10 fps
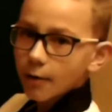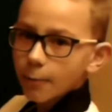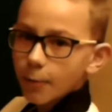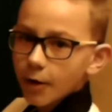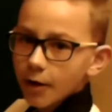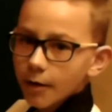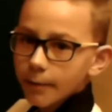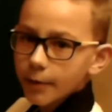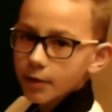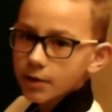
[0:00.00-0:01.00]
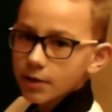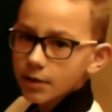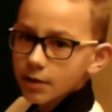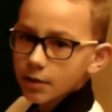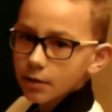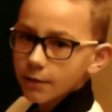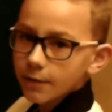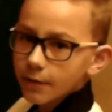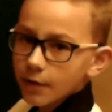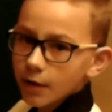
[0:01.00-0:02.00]
what I'm going to do
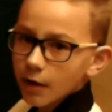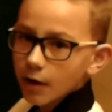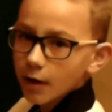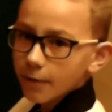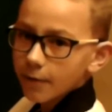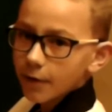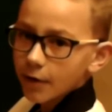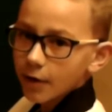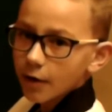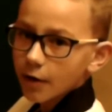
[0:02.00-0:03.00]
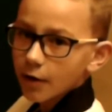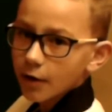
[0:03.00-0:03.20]
for if you're